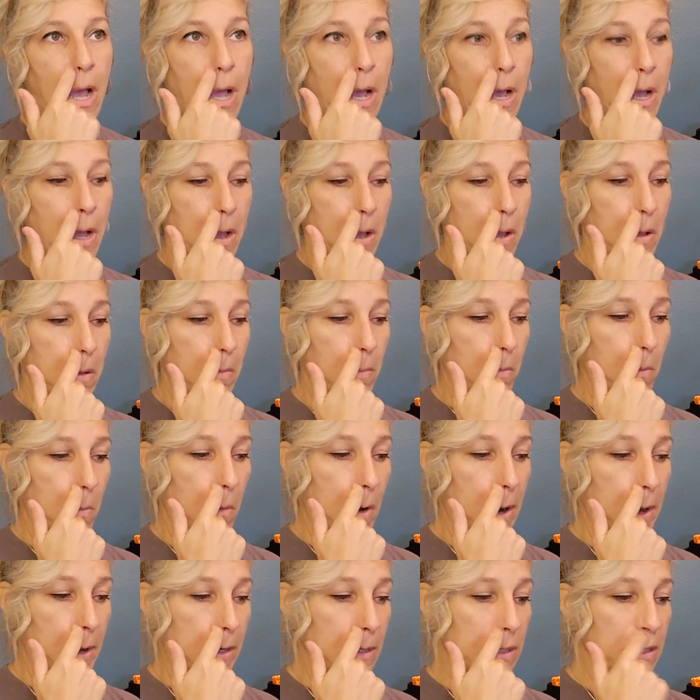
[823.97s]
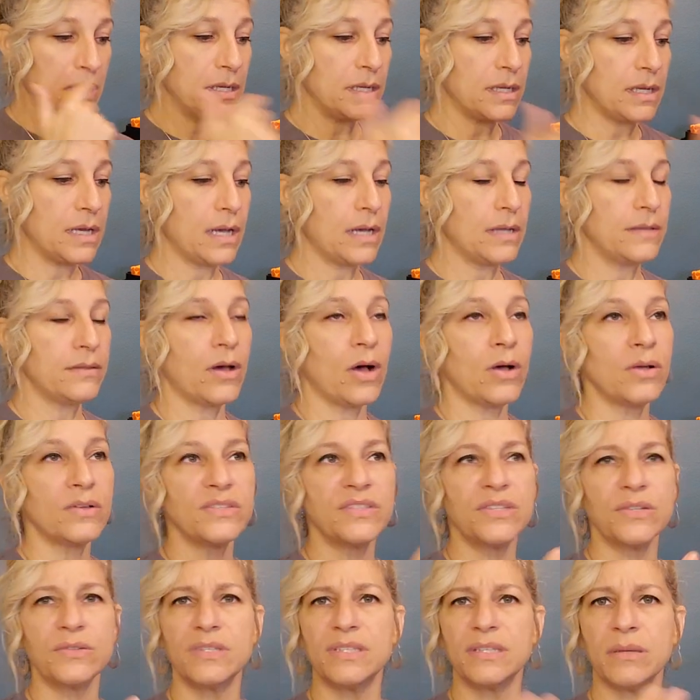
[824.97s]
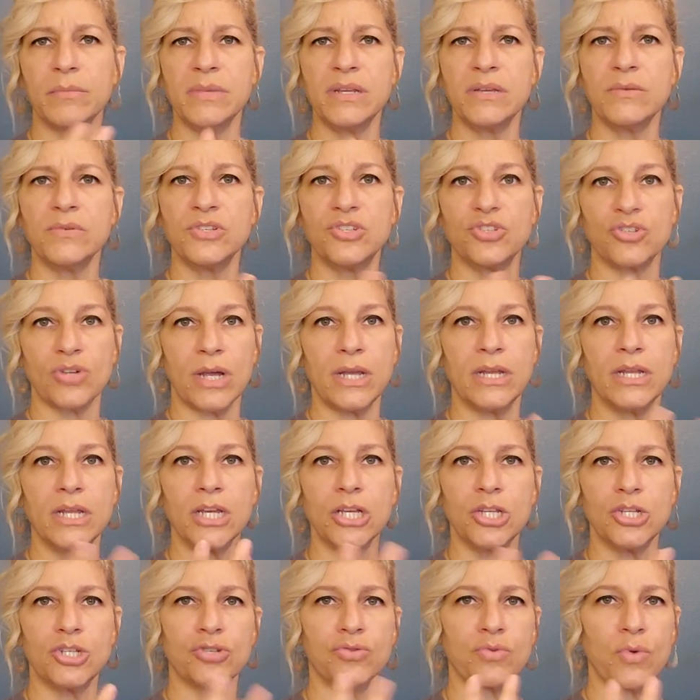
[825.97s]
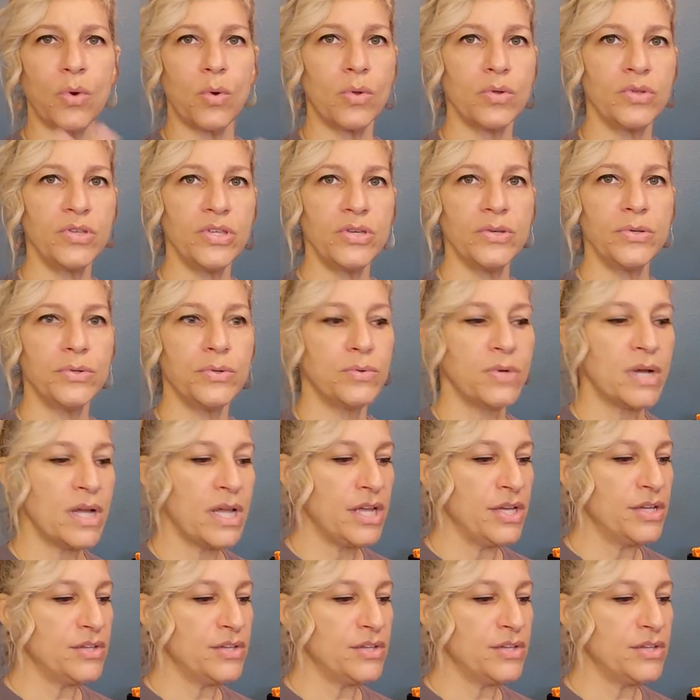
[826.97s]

where also somebody was trying to control you.